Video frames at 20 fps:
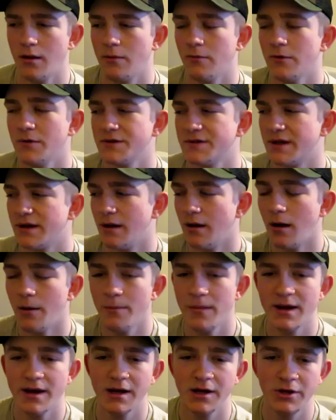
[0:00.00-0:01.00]
What is it?
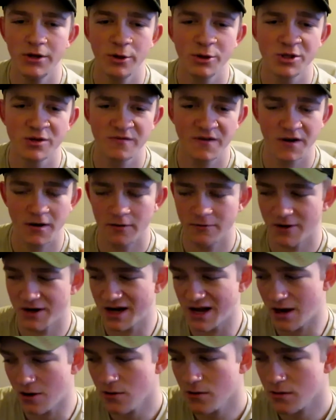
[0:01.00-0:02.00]
I'm making a YouTube video right
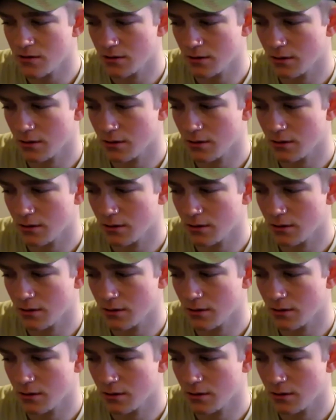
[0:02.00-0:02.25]
now.